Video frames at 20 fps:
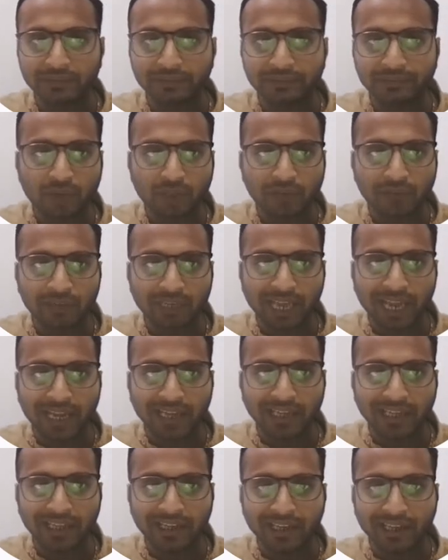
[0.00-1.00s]
So I will
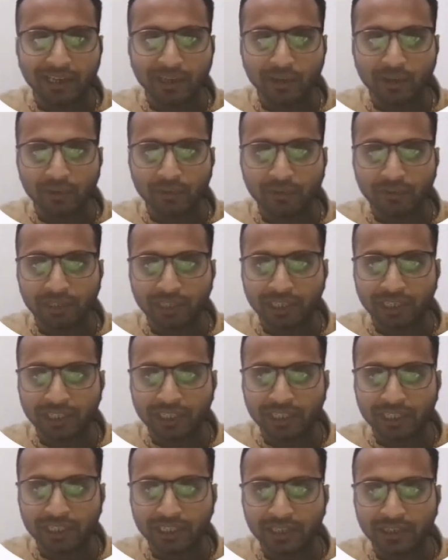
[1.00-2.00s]
add a radio field
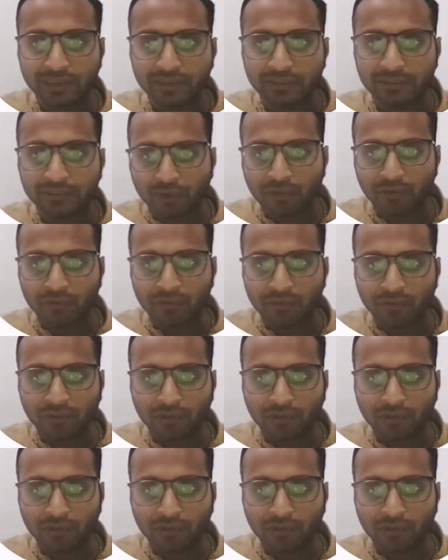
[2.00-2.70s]
here for